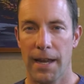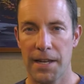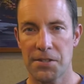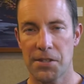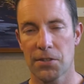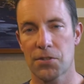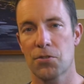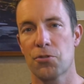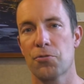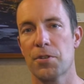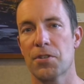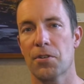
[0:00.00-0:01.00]
ACL
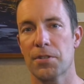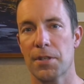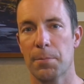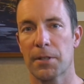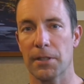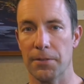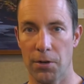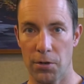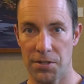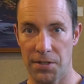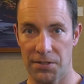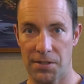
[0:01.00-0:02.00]
surgeries are typically
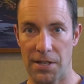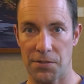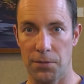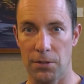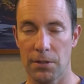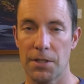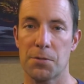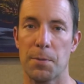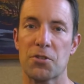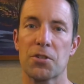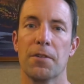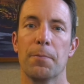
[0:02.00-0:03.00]
very successful,
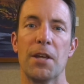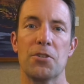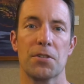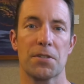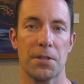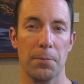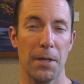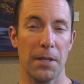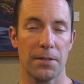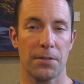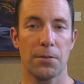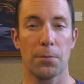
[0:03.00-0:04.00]
especially if patients
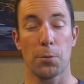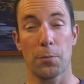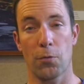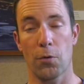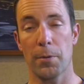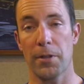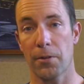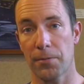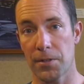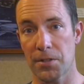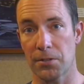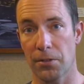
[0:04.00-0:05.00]
commit to performing their
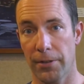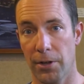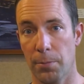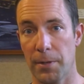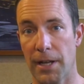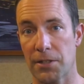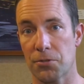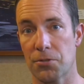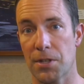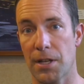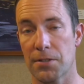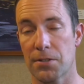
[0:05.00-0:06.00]
physical therapy
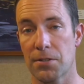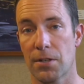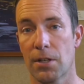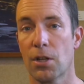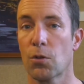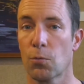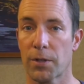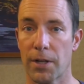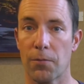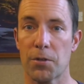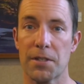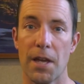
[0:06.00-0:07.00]
exercises.
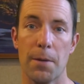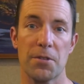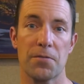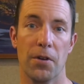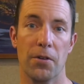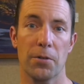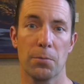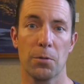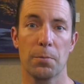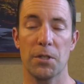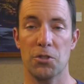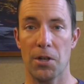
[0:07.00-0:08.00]
Recovery time is variable,
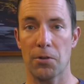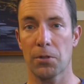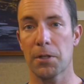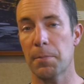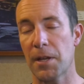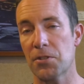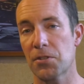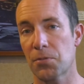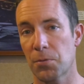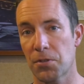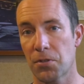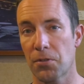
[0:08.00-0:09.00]
but generally
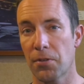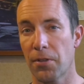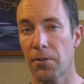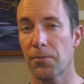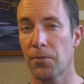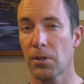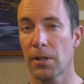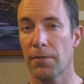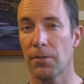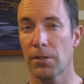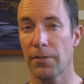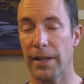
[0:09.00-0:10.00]
patients return to their full
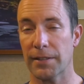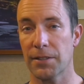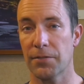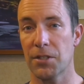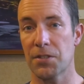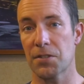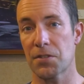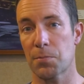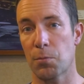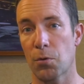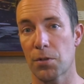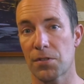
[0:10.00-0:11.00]
level of activities and
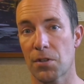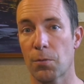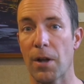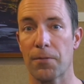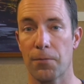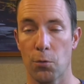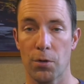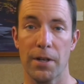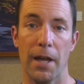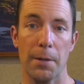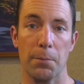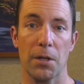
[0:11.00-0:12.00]
sports around four to
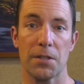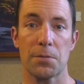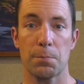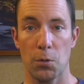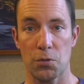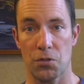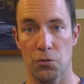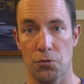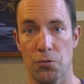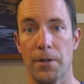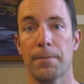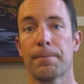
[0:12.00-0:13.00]
nine months
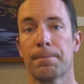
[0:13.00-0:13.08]
post-surgery.